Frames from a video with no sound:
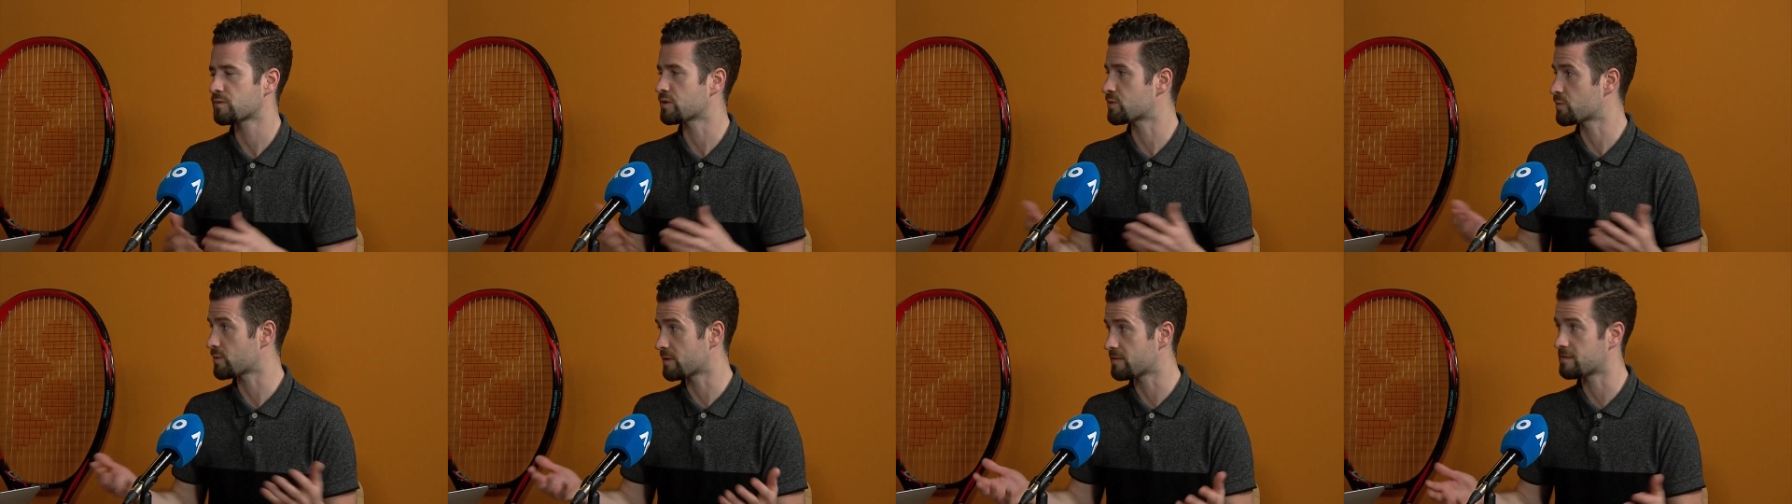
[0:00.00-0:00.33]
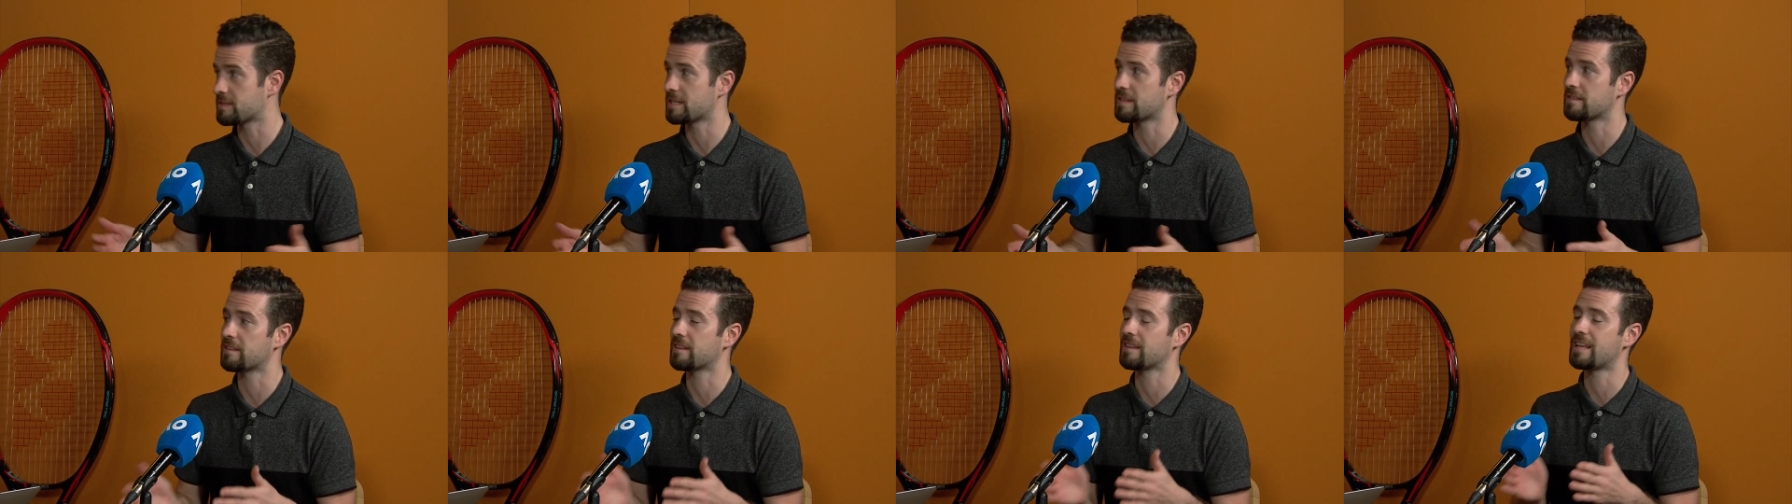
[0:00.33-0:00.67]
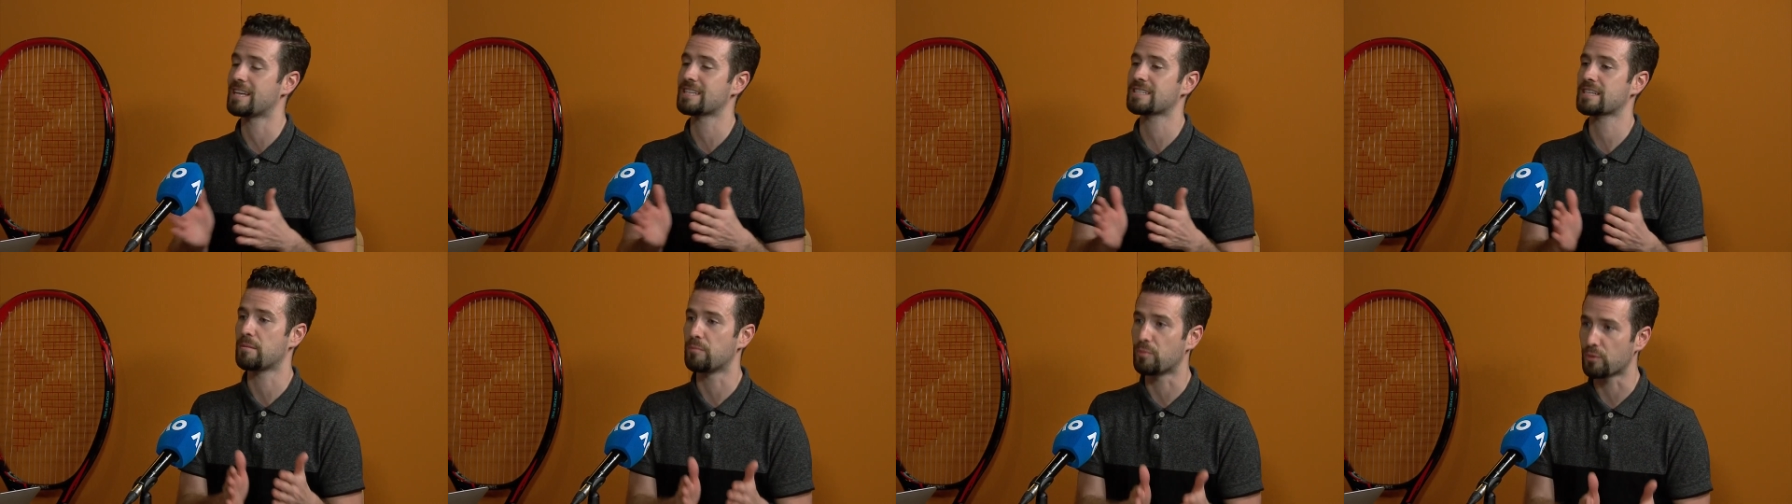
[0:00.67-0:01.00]
which we've seen the
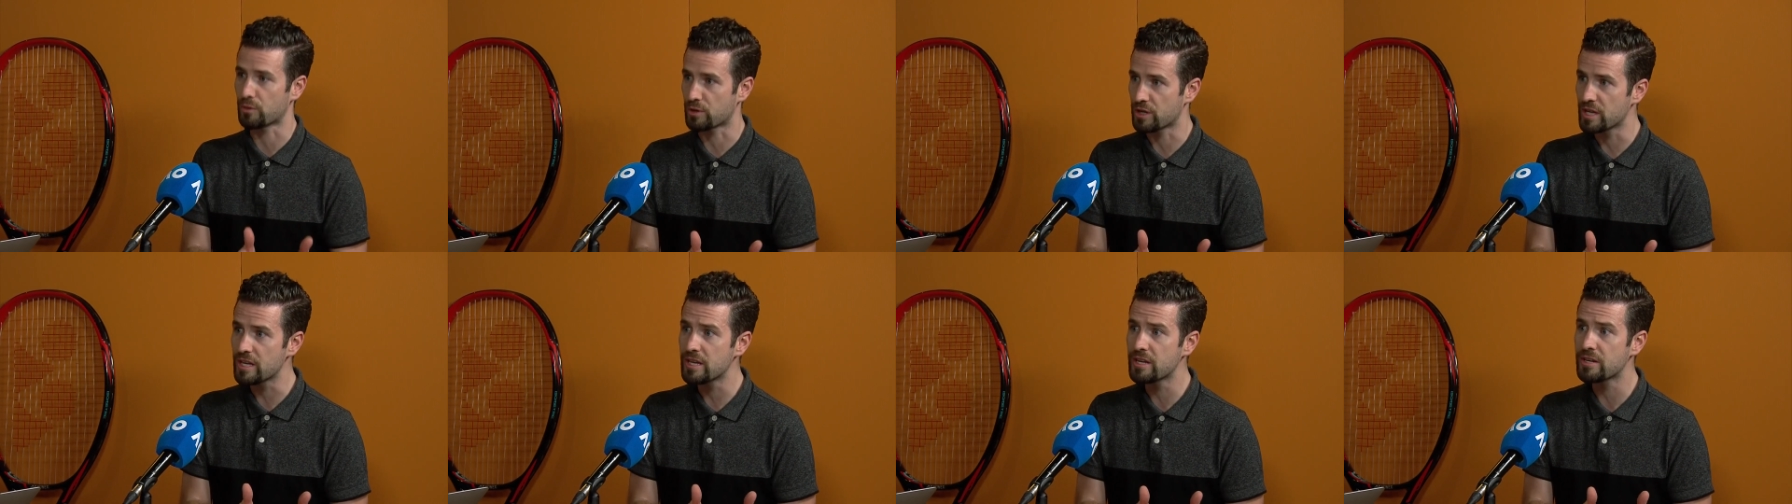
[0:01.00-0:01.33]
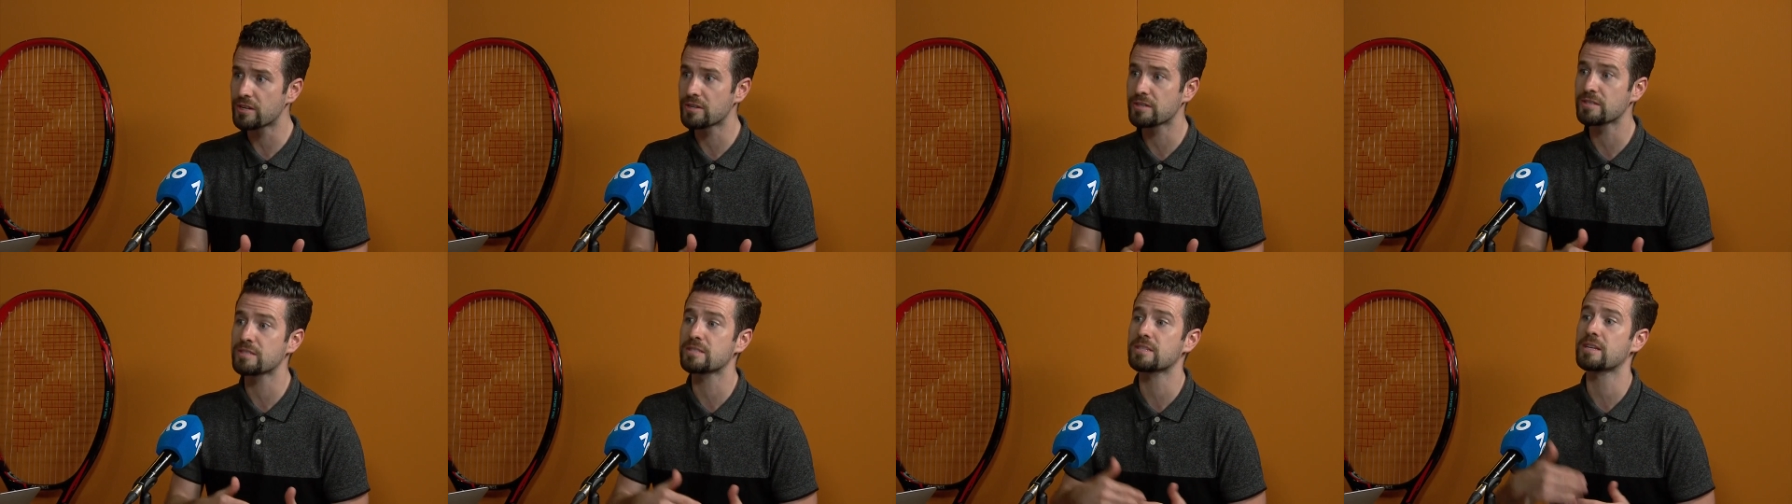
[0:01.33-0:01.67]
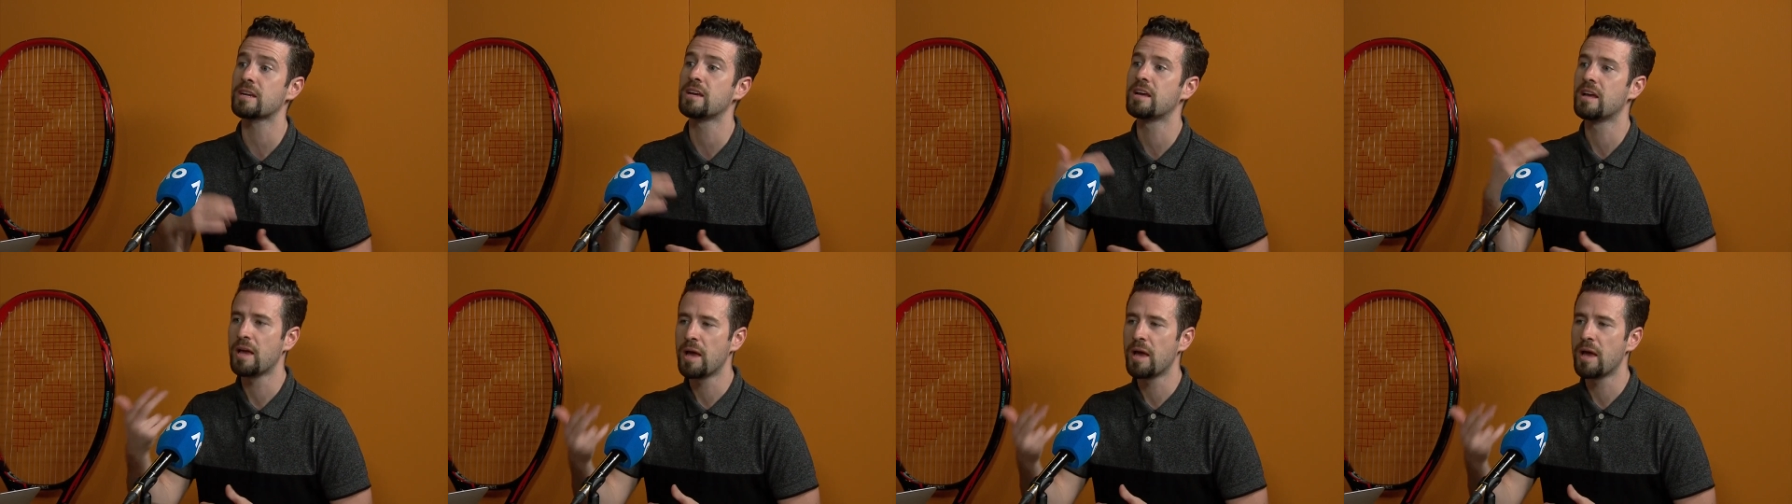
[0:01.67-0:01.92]
last couple of years,